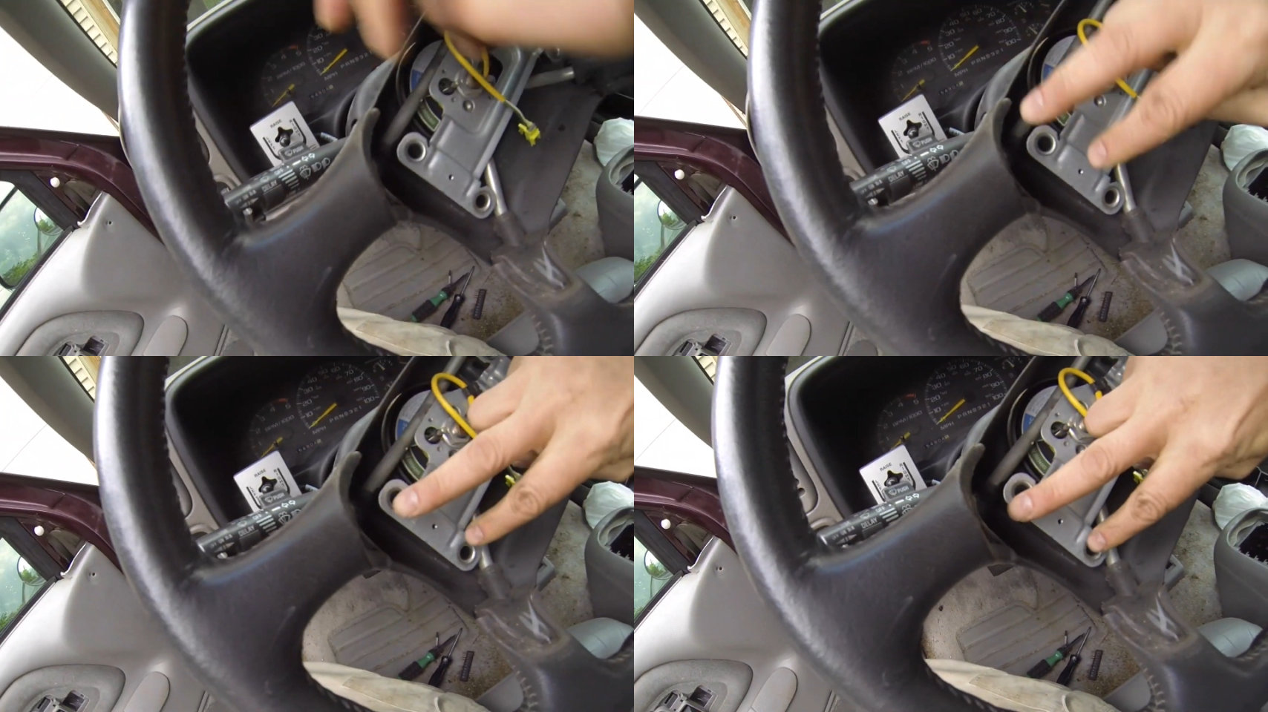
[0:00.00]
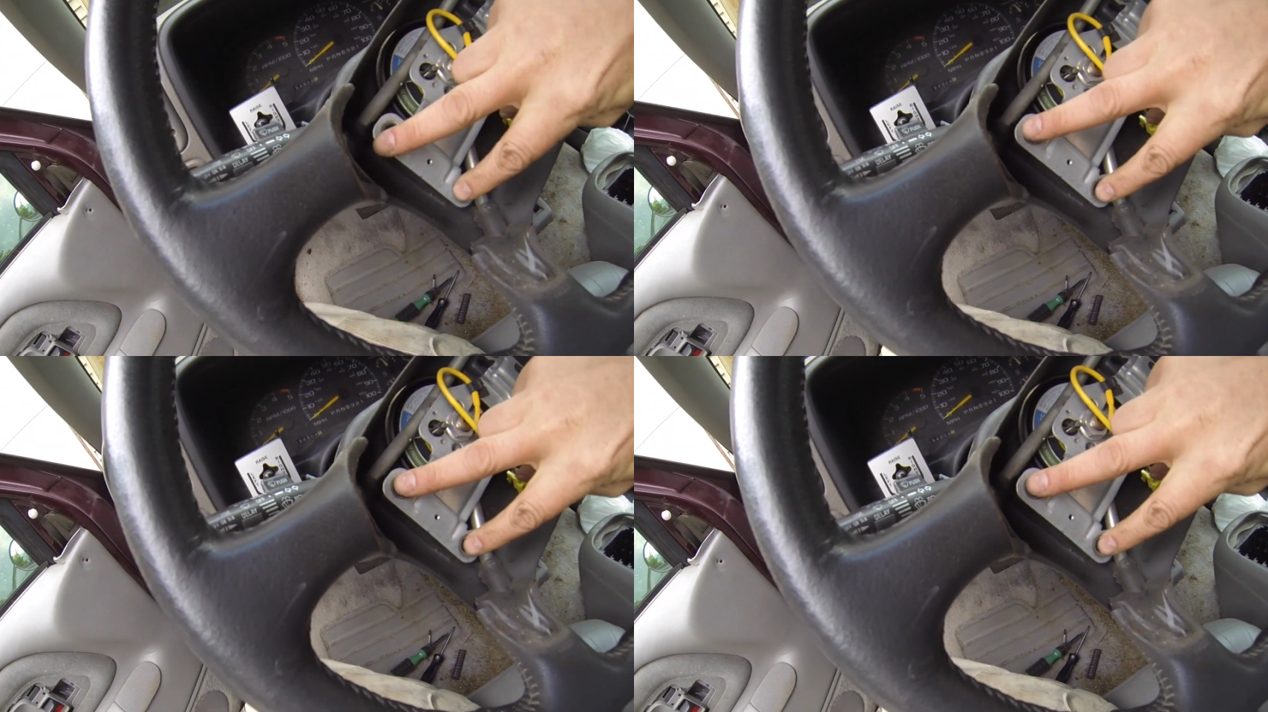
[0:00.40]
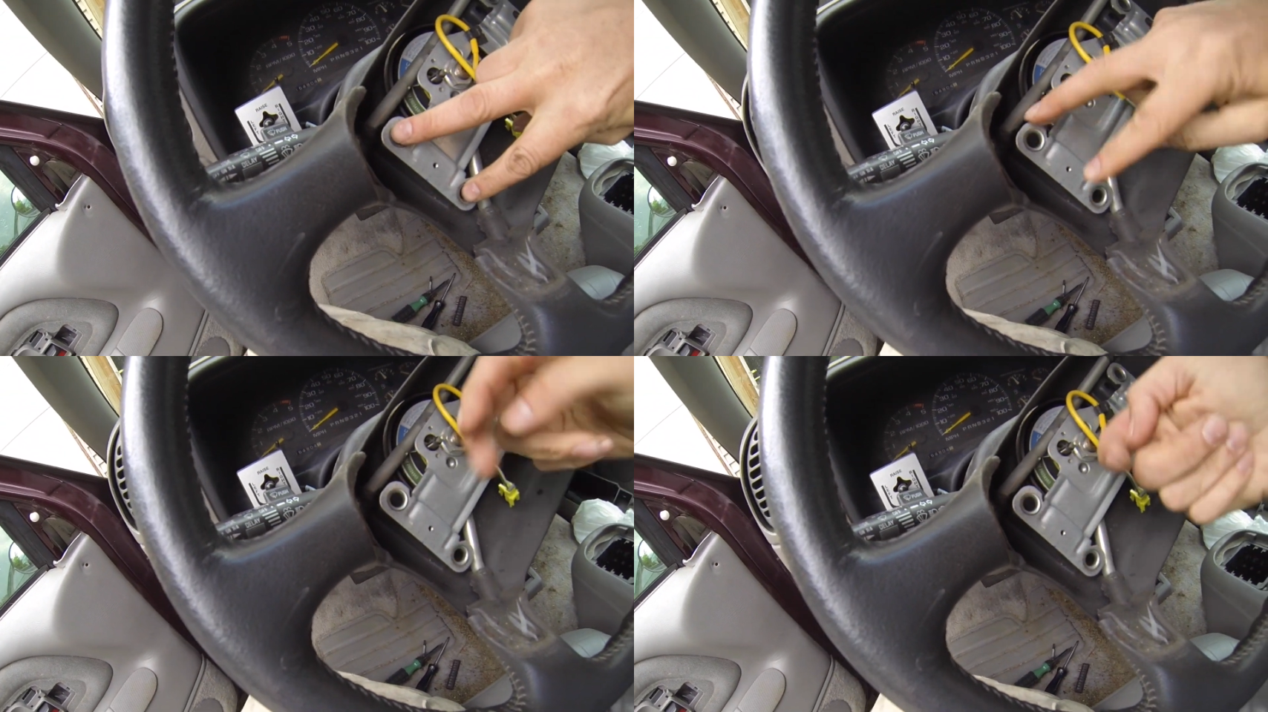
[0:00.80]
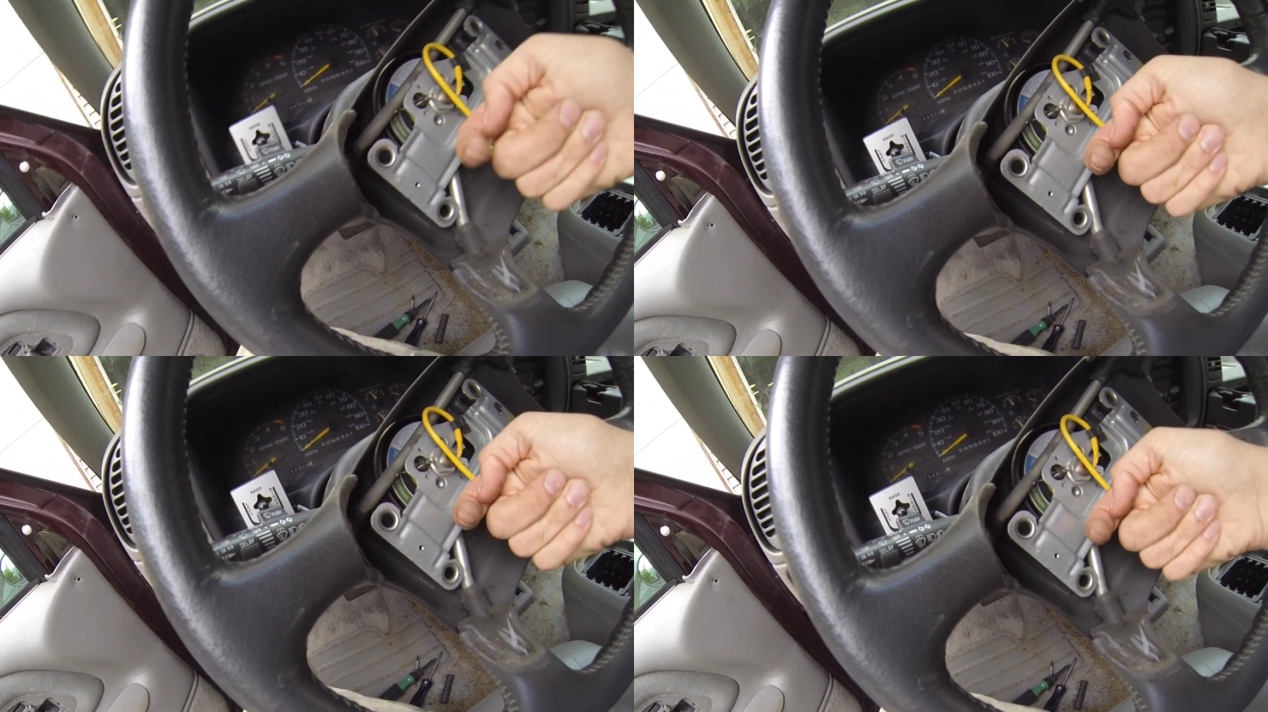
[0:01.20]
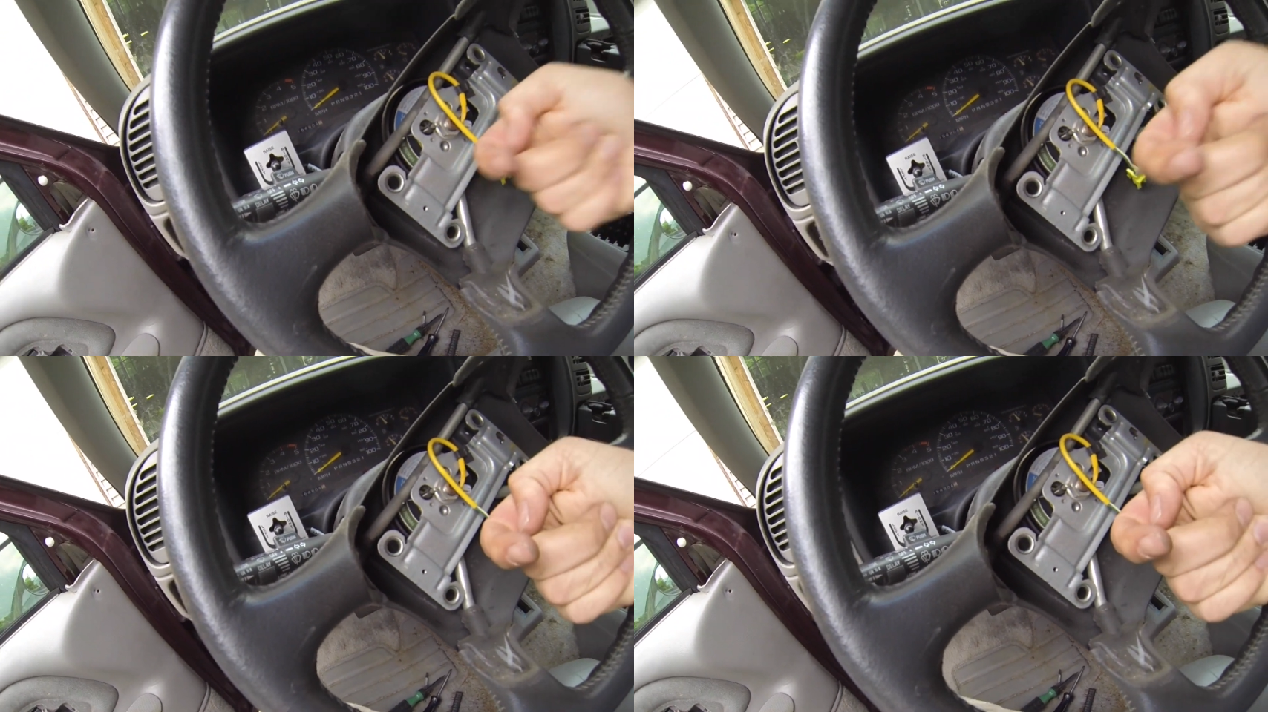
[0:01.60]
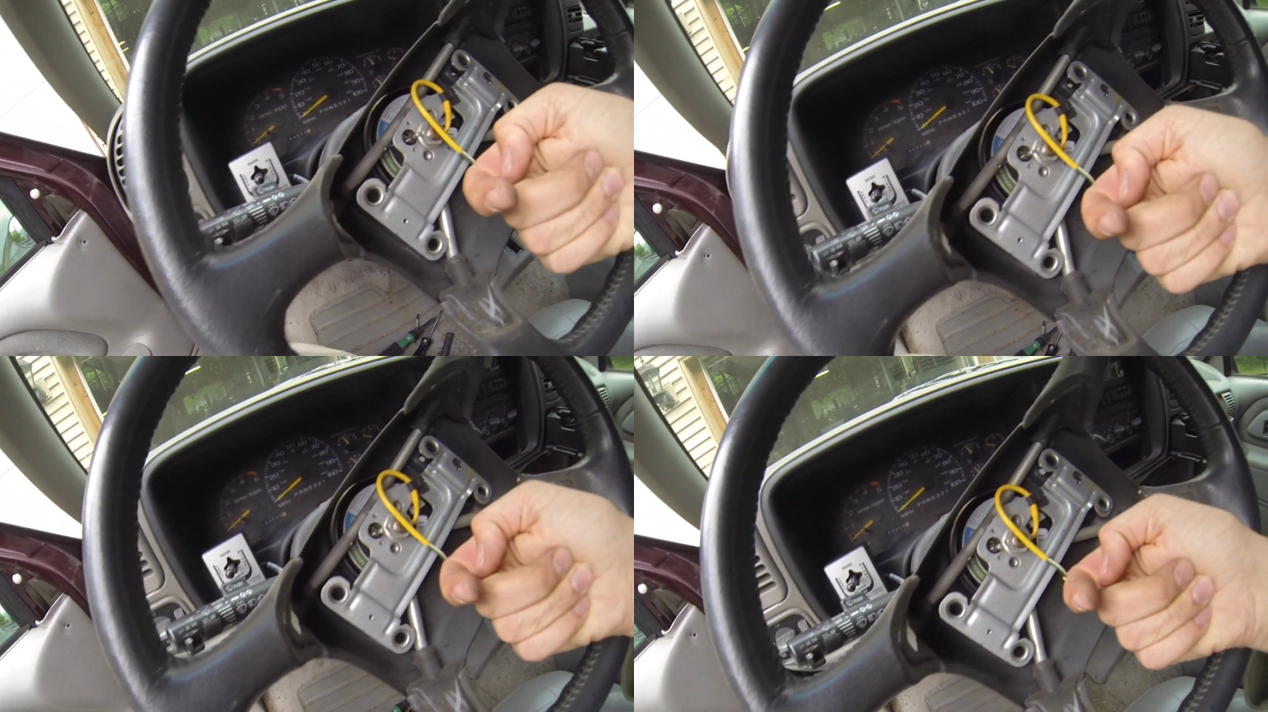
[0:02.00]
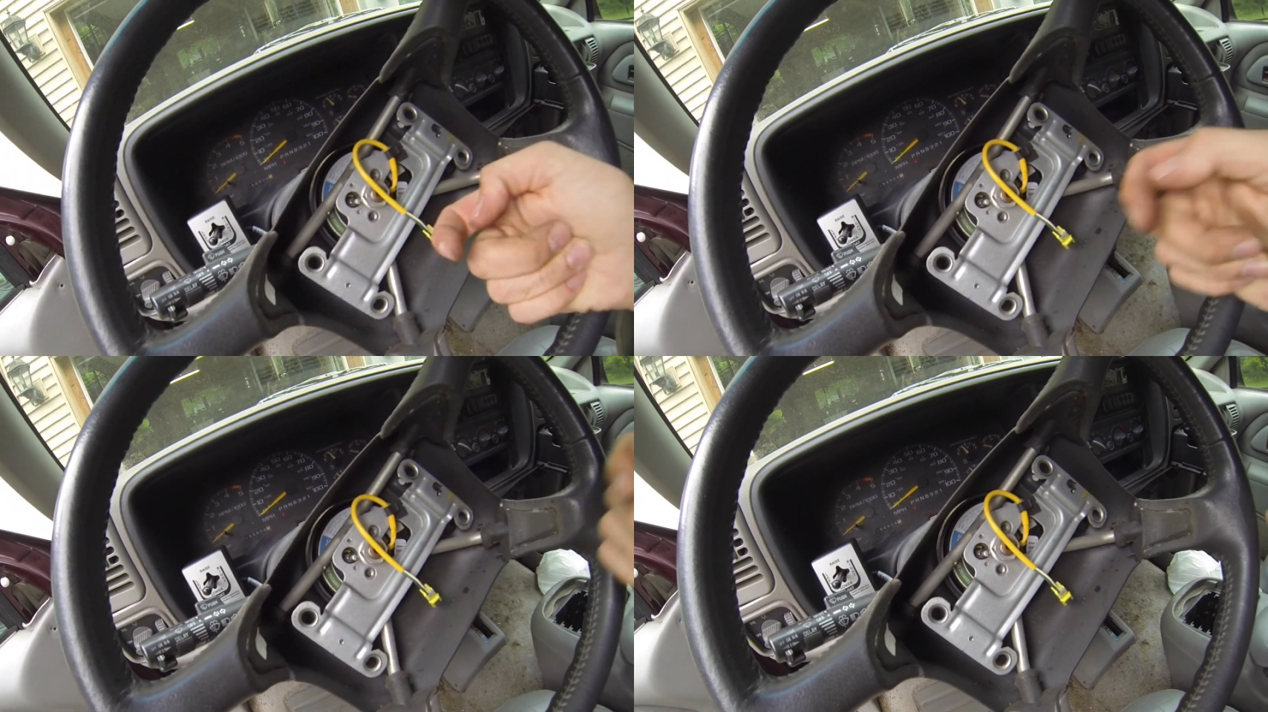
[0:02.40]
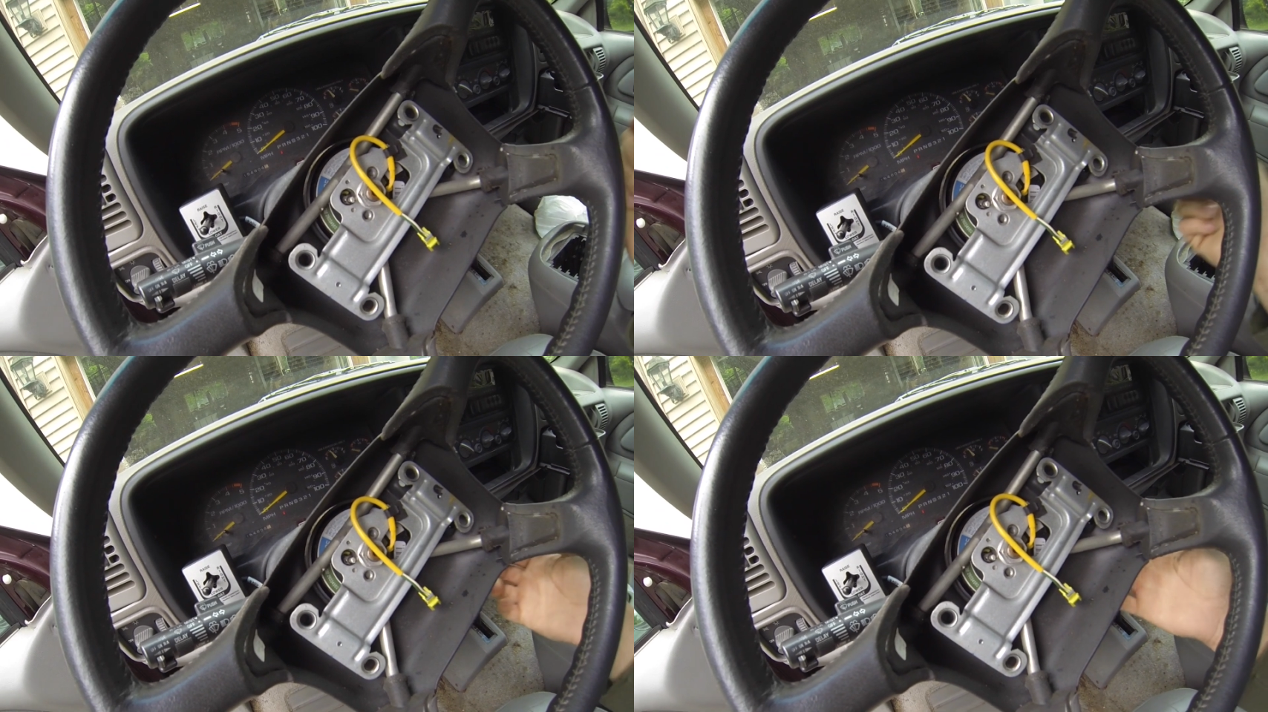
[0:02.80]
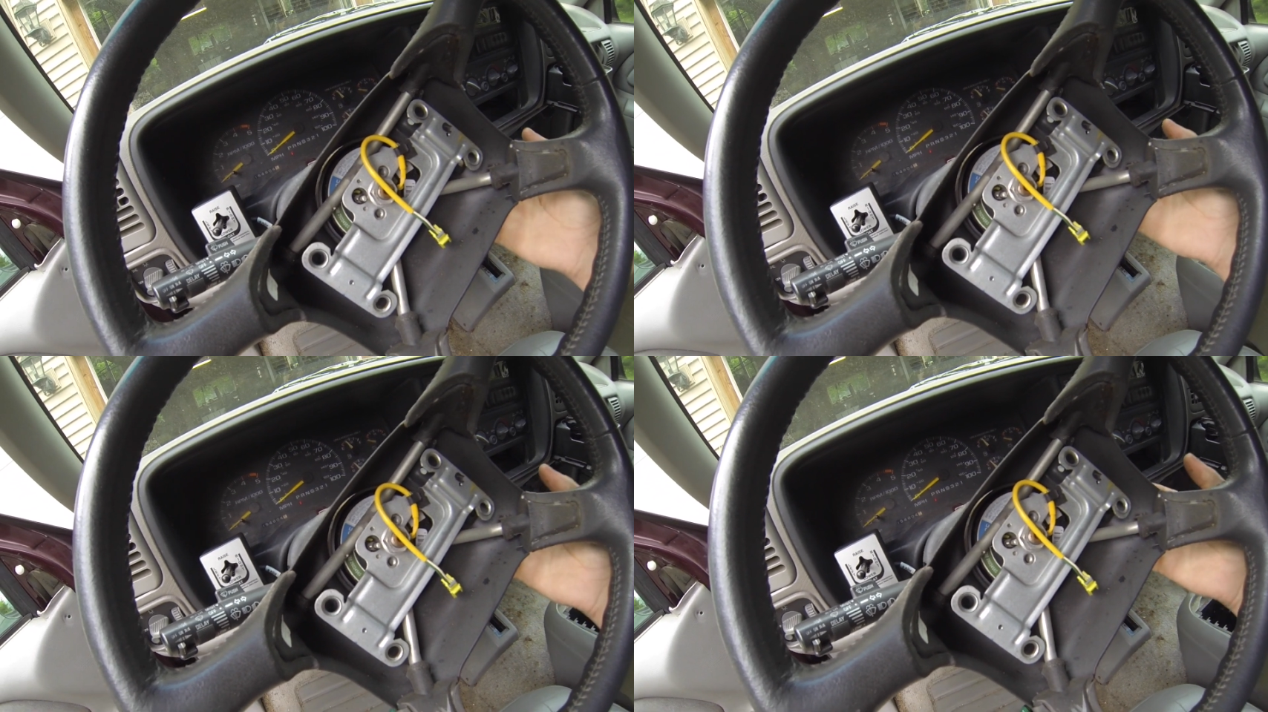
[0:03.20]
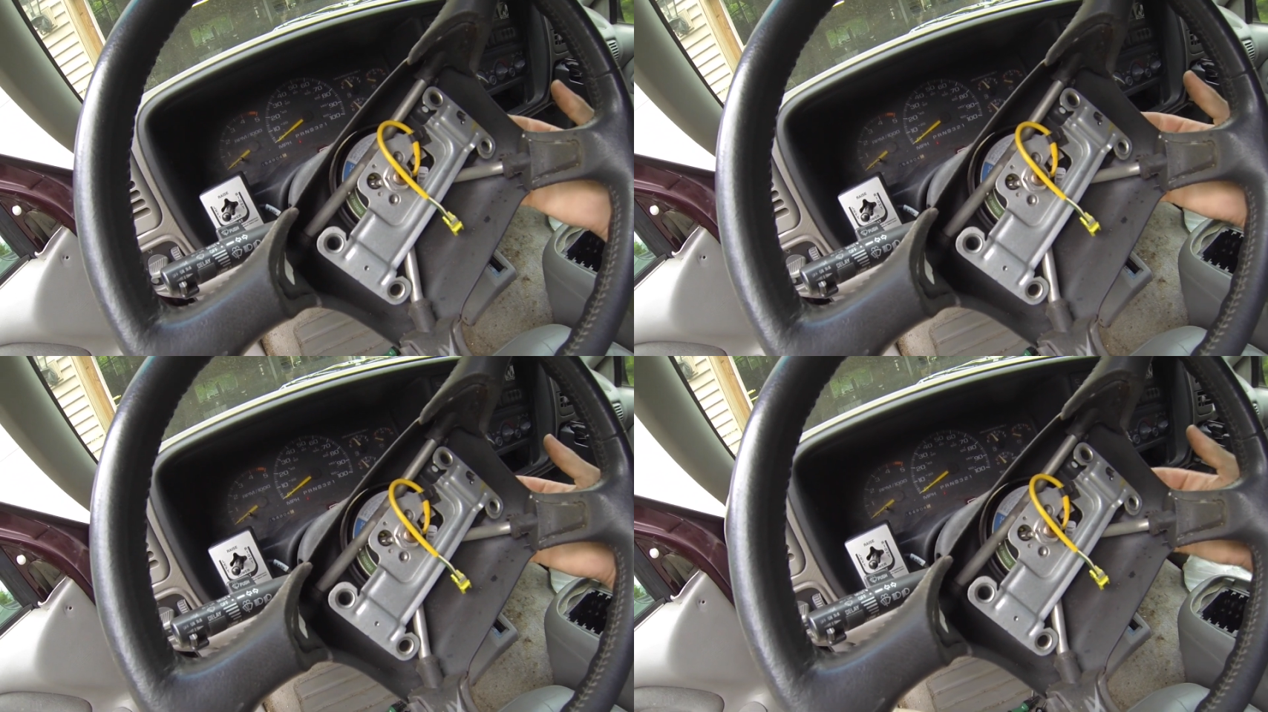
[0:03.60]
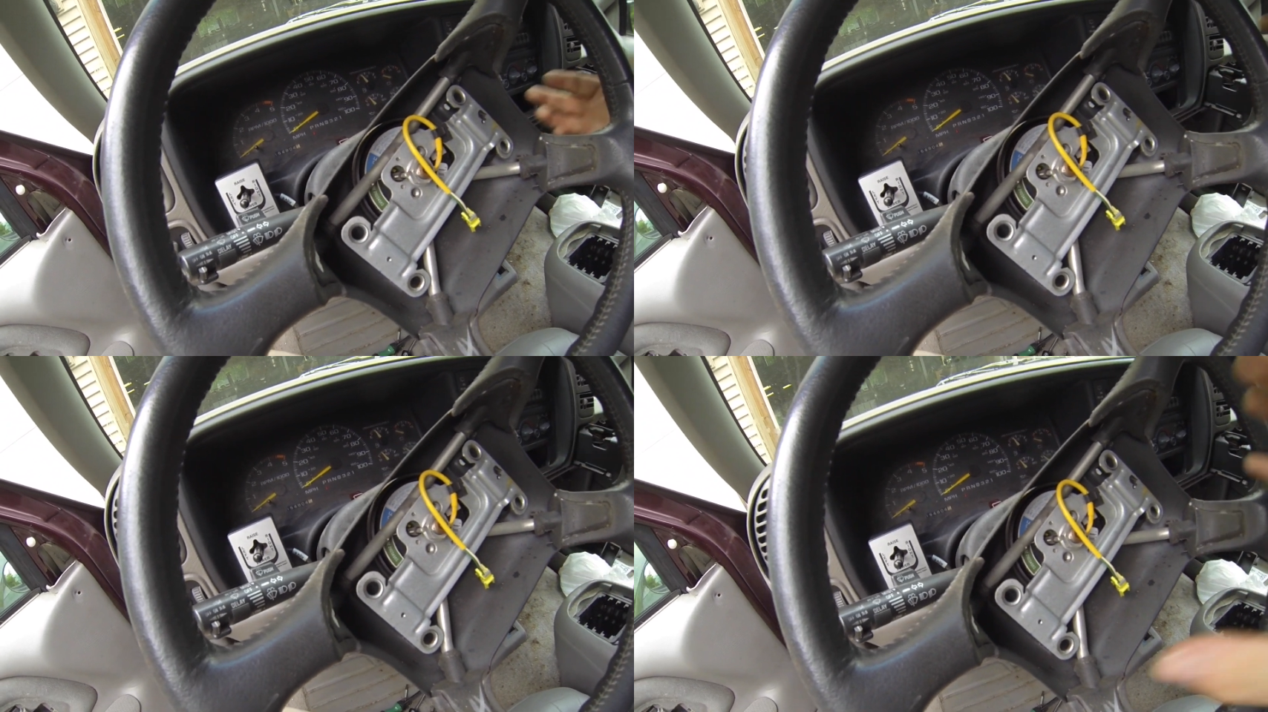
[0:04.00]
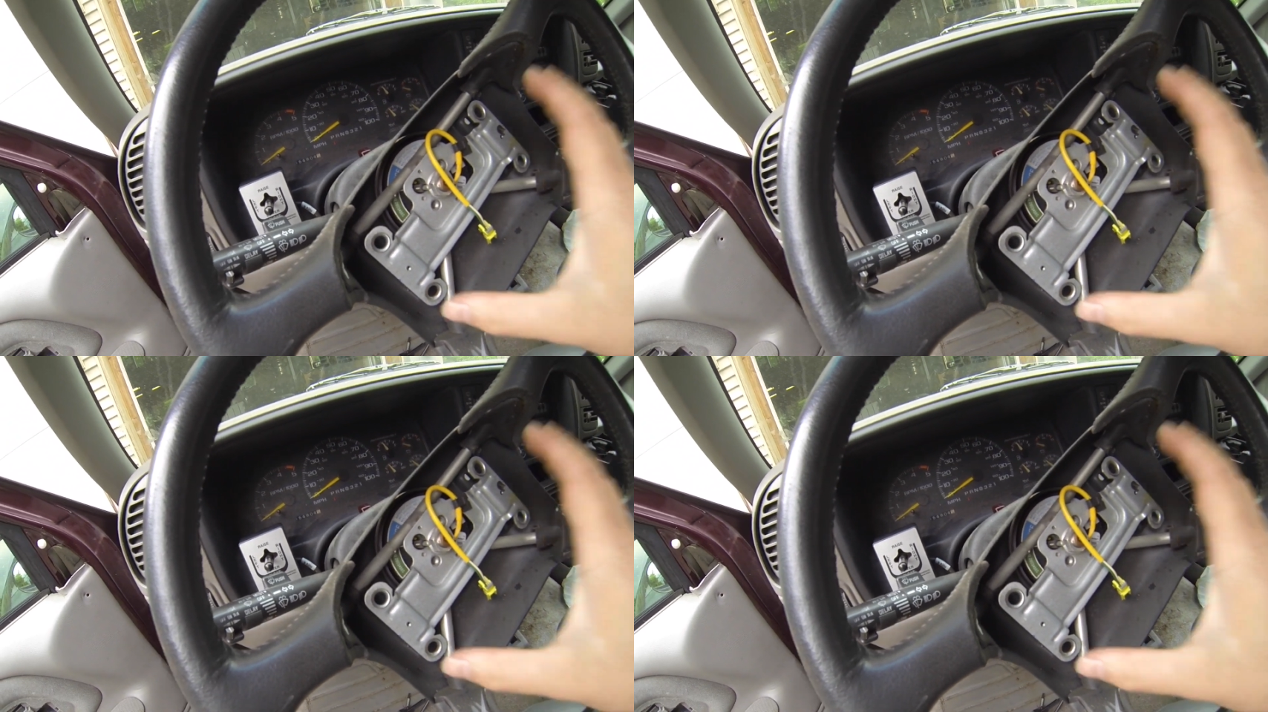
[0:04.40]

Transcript: [unreadable: no face in view]